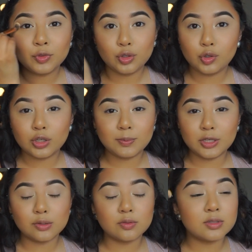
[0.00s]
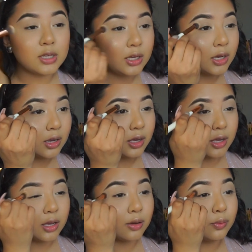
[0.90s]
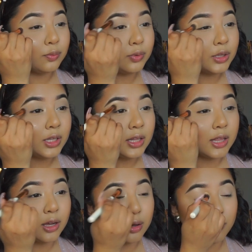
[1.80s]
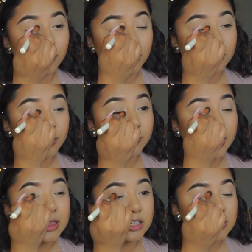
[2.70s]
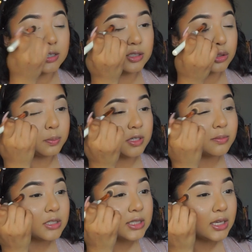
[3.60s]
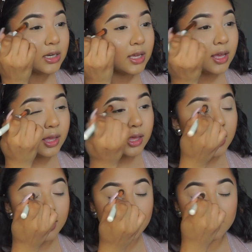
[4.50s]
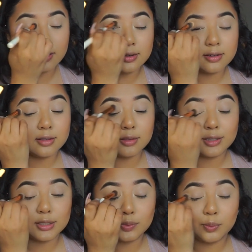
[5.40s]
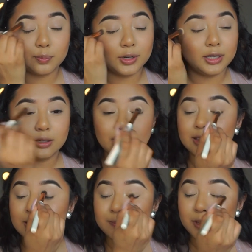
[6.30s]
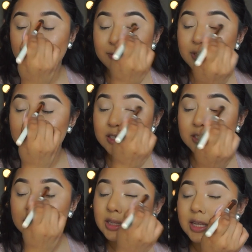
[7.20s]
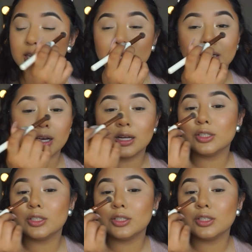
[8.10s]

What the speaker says: You could be using a really like affordable brand that's not so pigmented, and this will bring the pigment like